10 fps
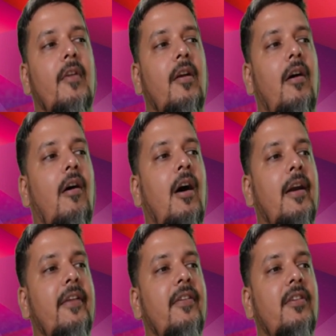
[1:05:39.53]

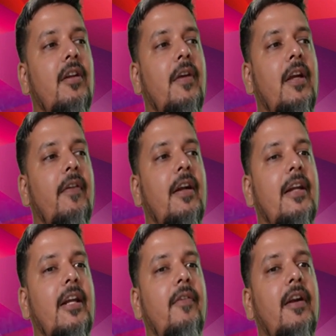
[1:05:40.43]
Organization of event.
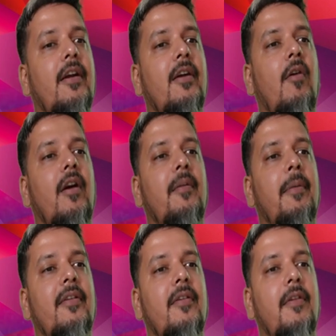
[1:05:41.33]
Event, what is the place
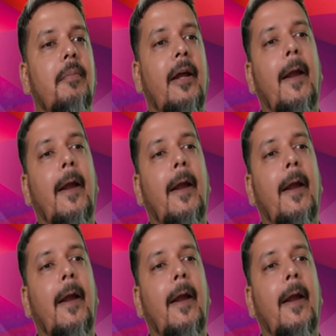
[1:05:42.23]
of supply?